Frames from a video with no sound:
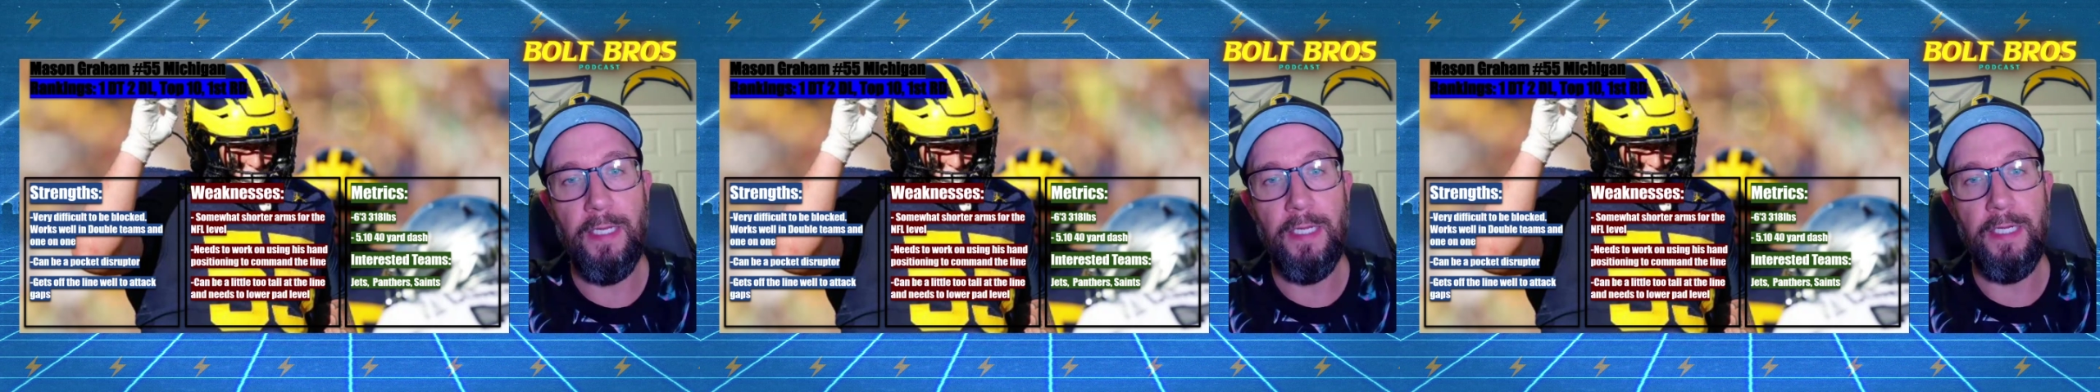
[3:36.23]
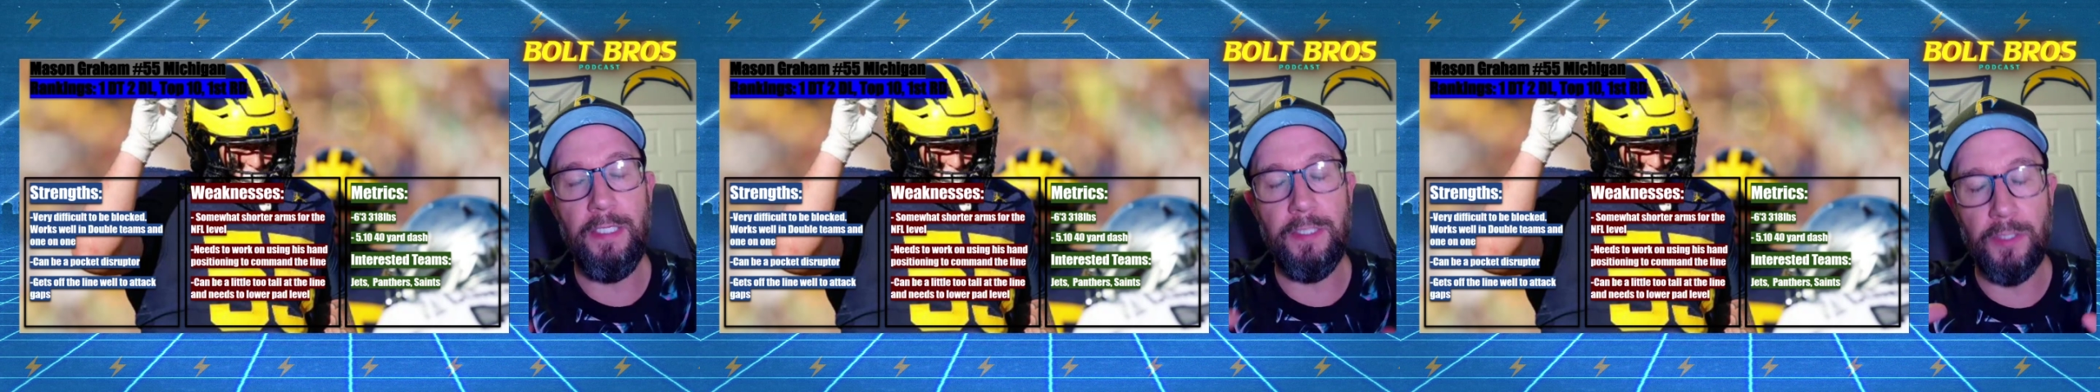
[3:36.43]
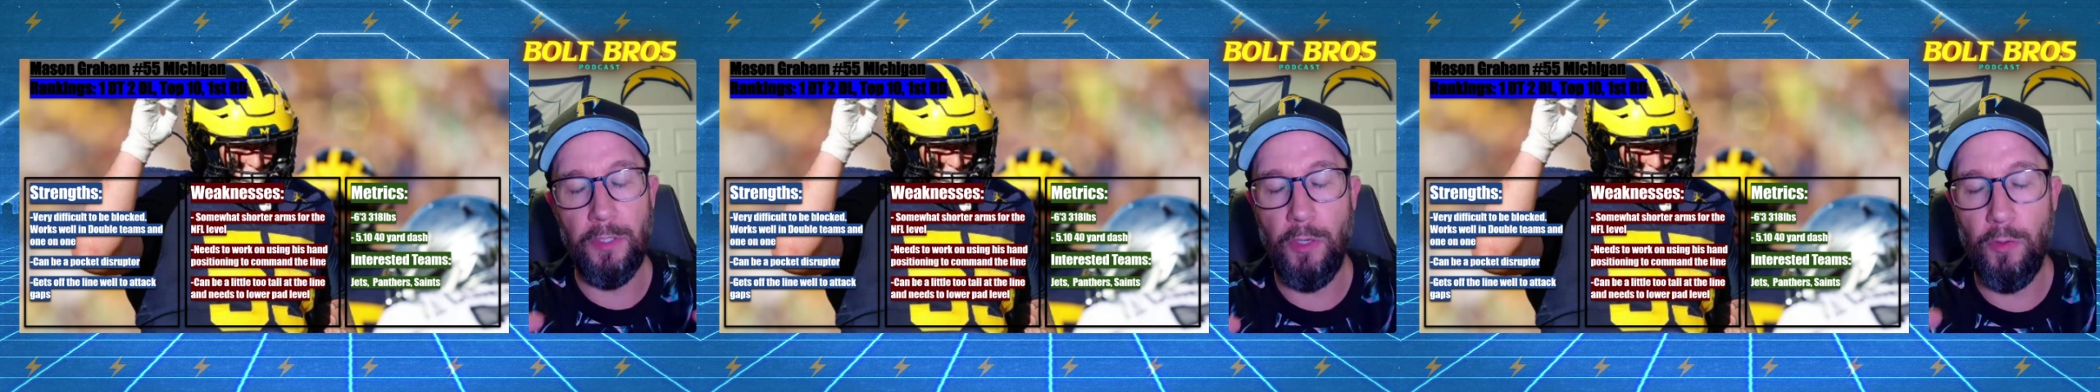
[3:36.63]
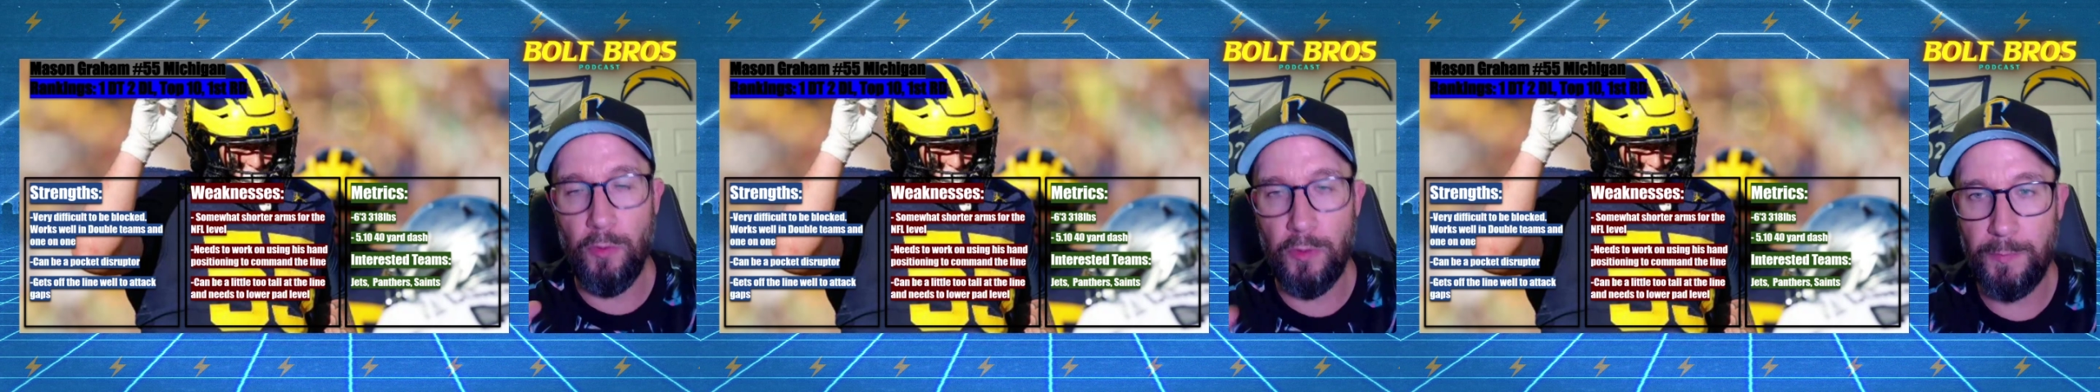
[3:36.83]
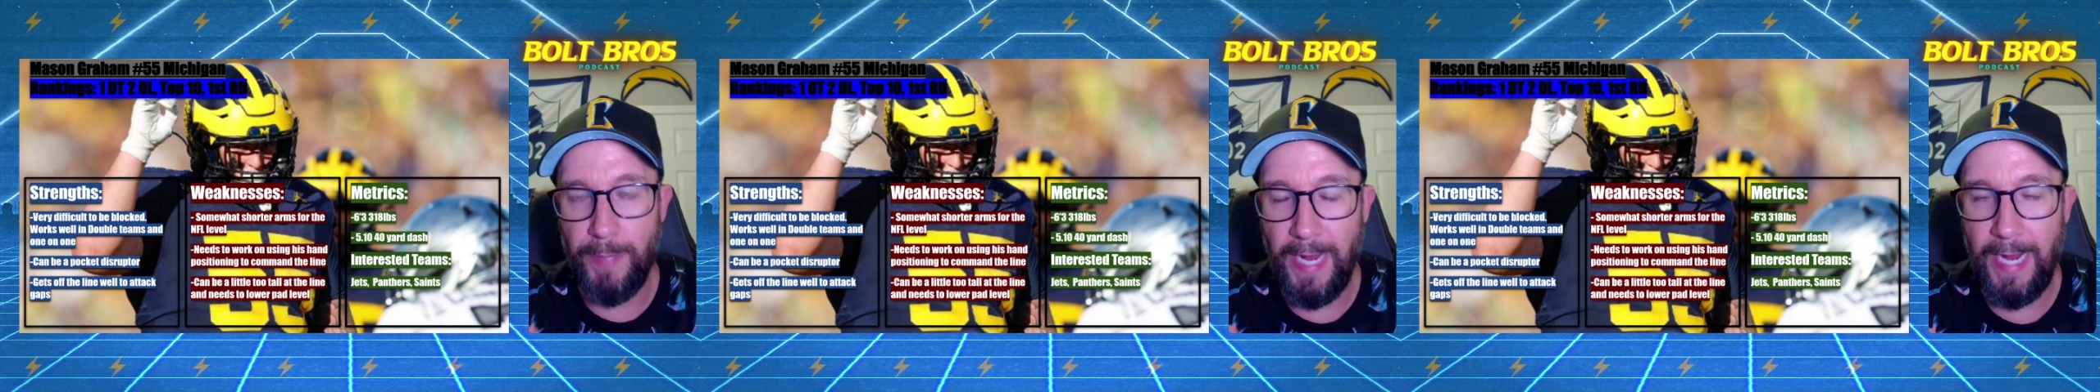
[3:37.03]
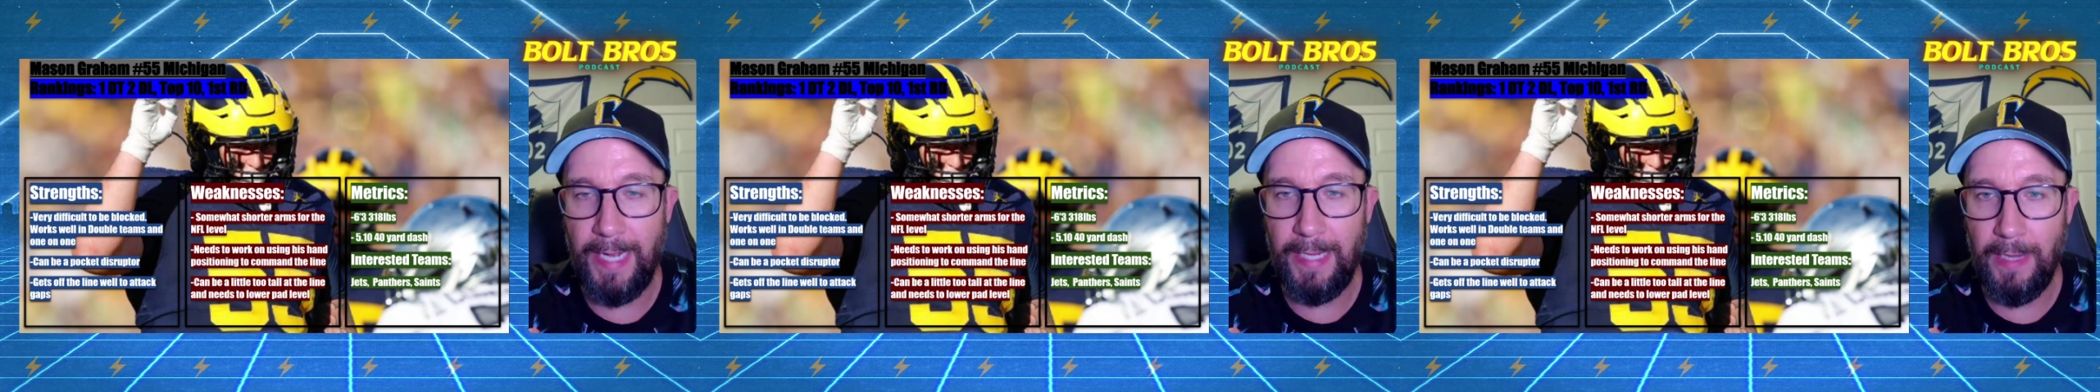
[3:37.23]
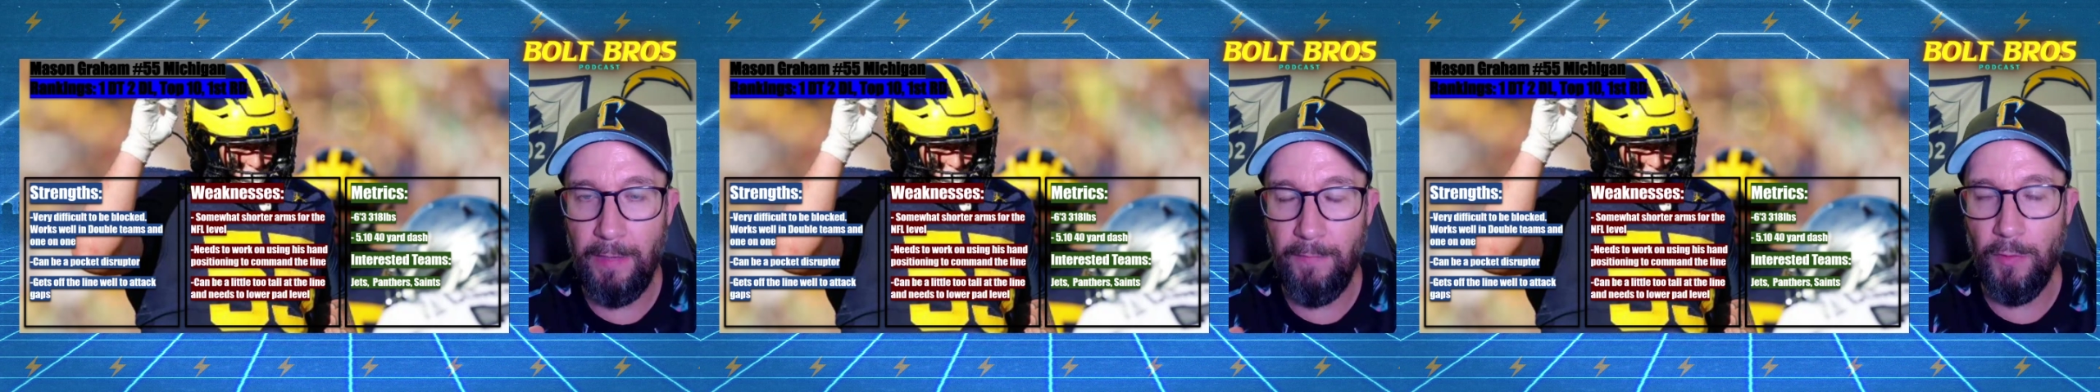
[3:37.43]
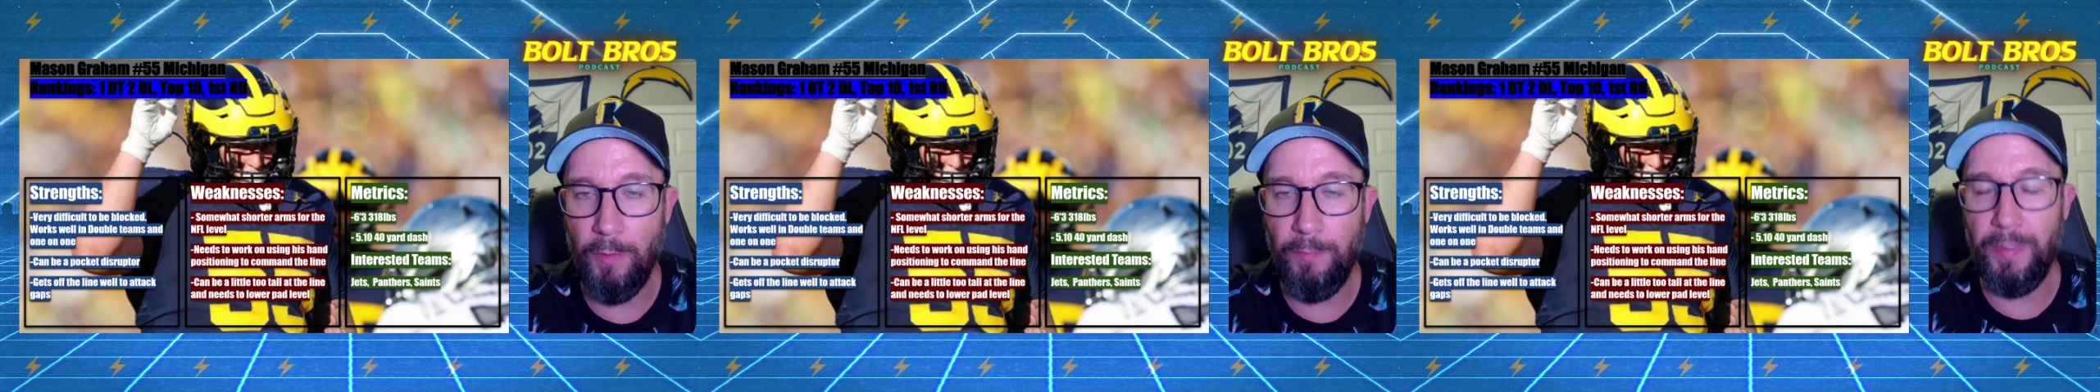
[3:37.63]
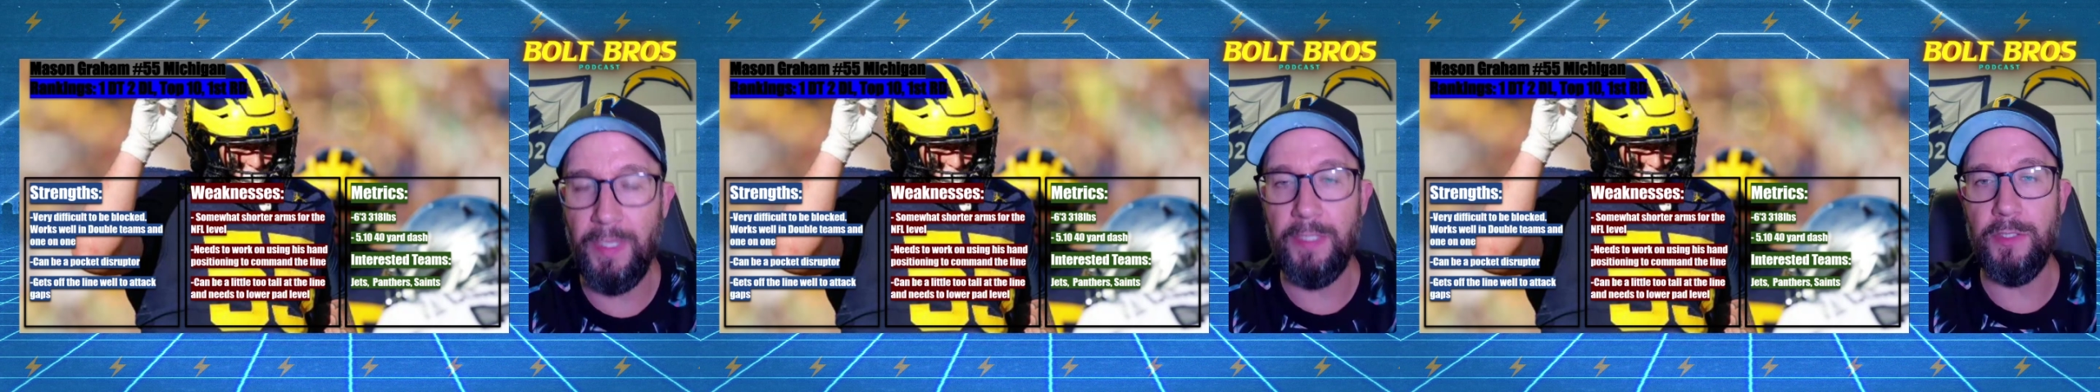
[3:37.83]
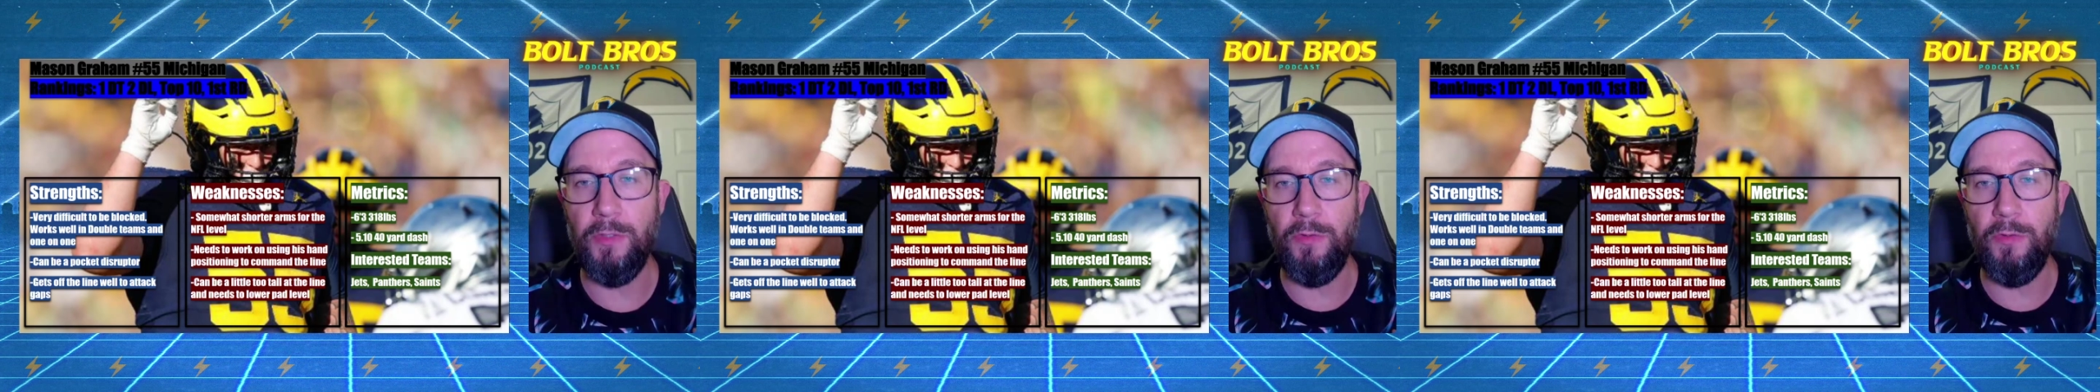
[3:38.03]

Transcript: It needs to lower his pad level a bit,